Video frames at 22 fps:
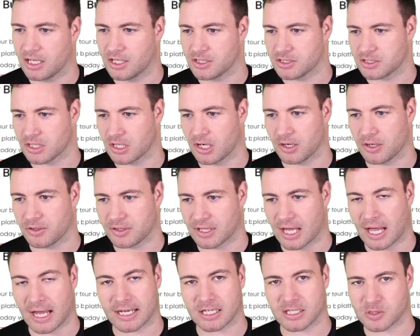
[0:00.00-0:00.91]
So the
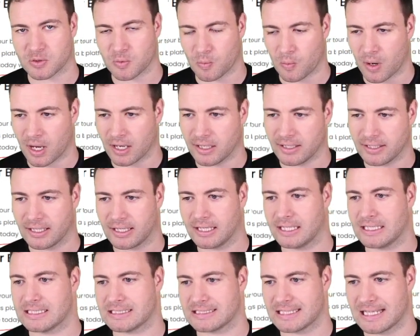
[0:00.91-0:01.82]
H1
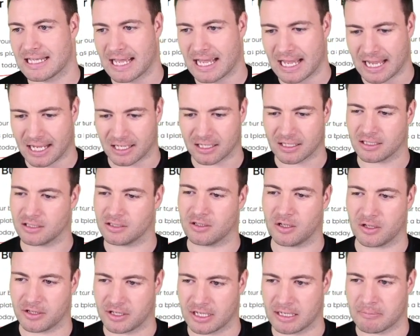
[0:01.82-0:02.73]
is the header,
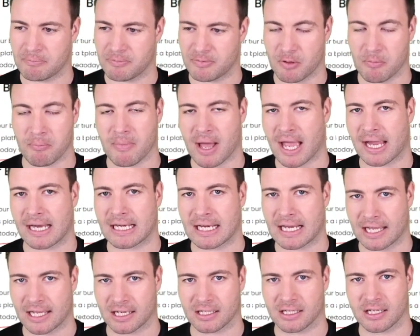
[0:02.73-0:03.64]
like the main header.